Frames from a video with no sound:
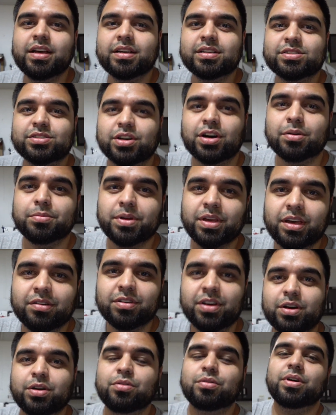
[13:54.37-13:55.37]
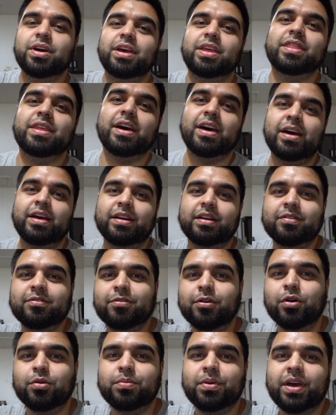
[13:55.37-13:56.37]
So I'll be giving away that
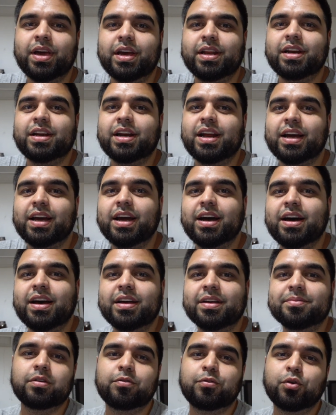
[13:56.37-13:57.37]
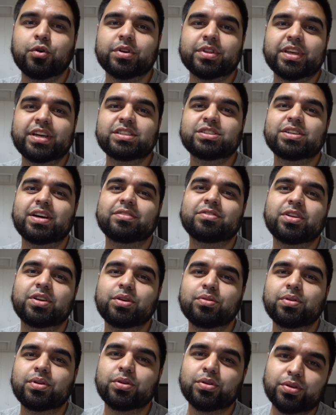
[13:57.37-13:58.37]
foam cannon I got. 4 things you have to
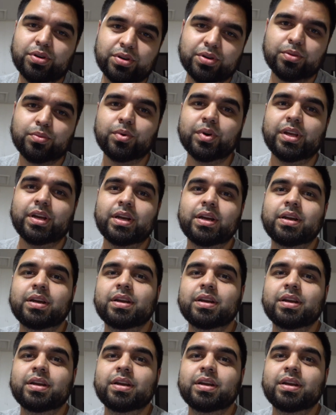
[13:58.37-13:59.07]
do in order to win.